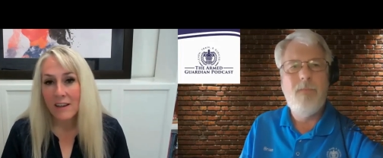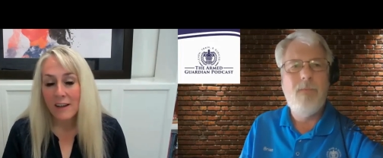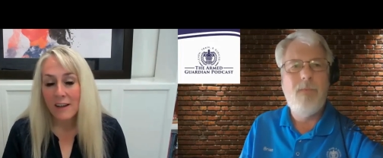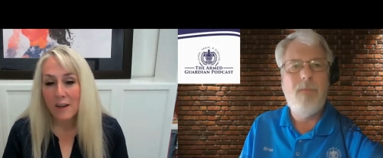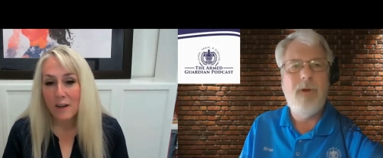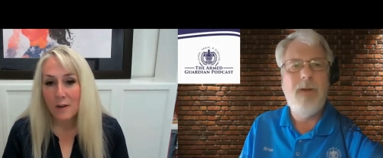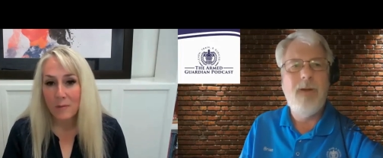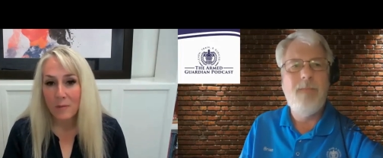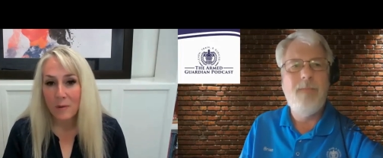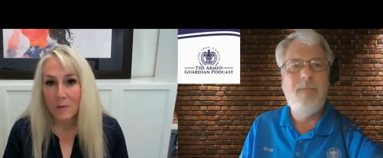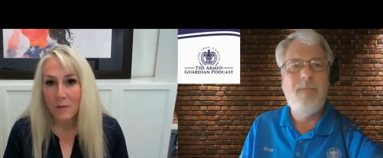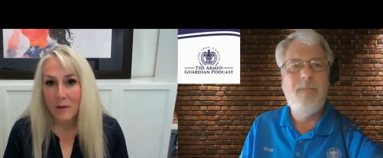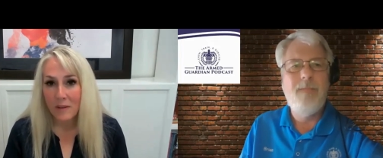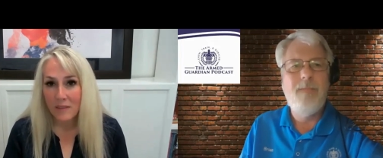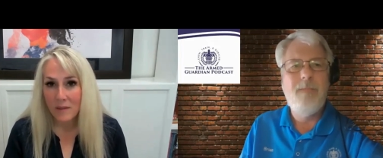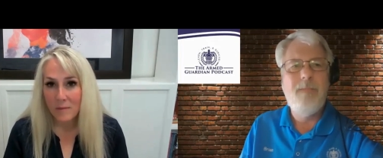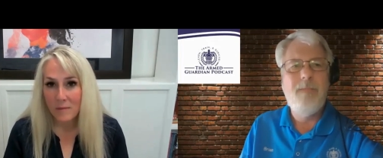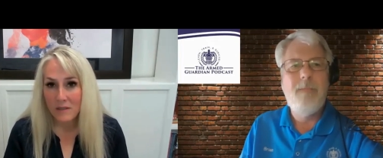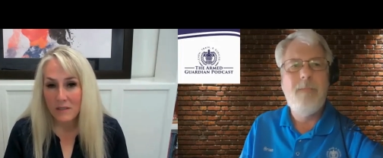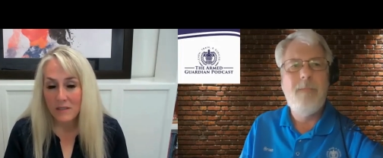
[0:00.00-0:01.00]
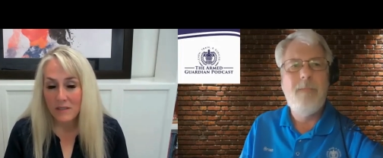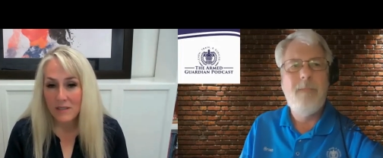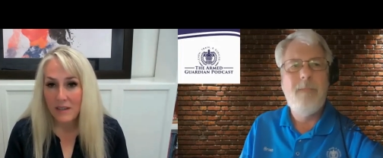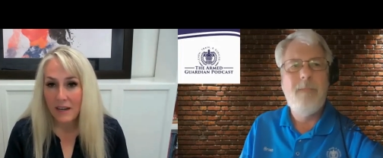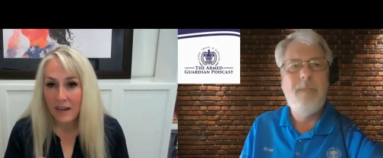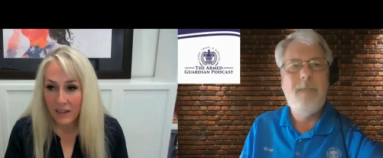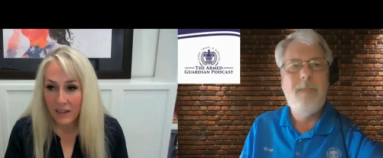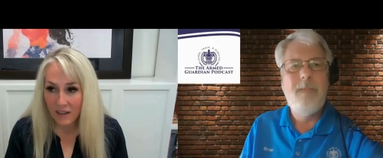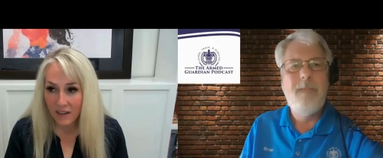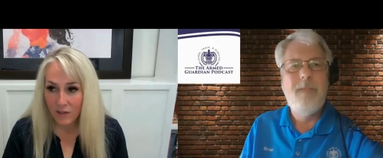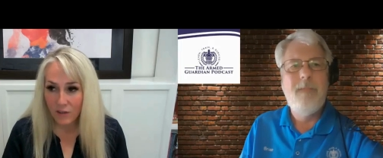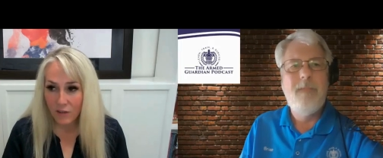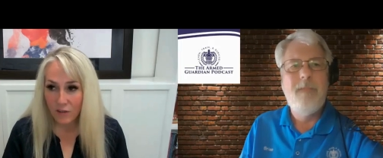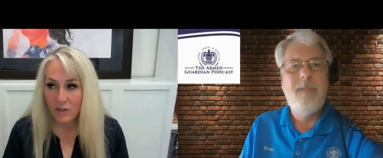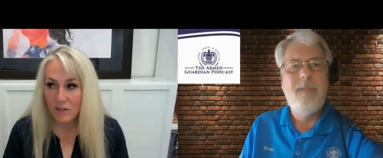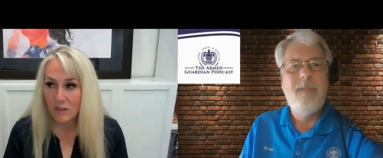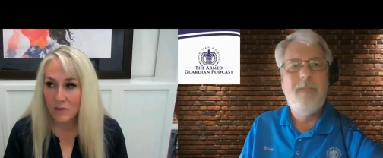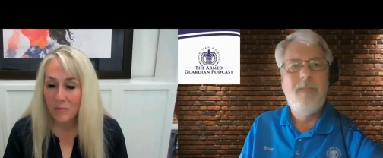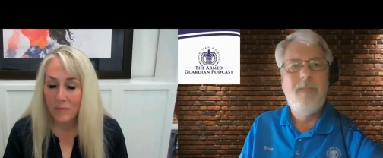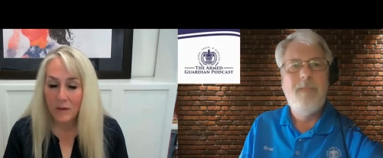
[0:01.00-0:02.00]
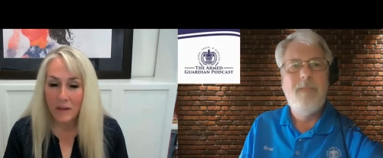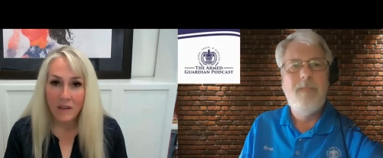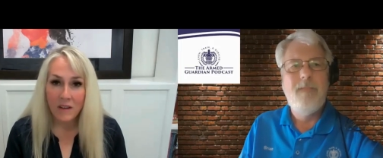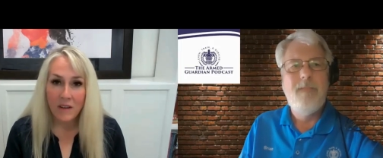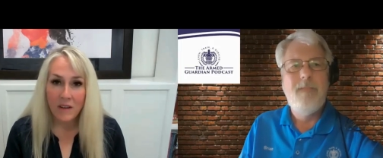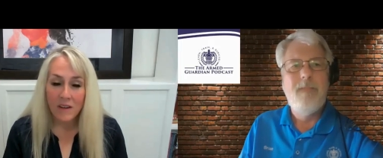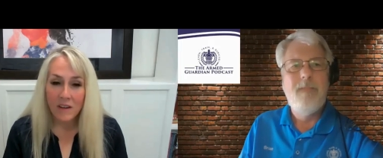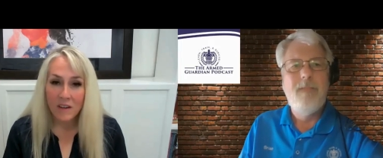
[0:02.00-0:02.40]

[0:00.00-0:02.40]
Speaker 1: Right. Um, we want them to stay gun owners and be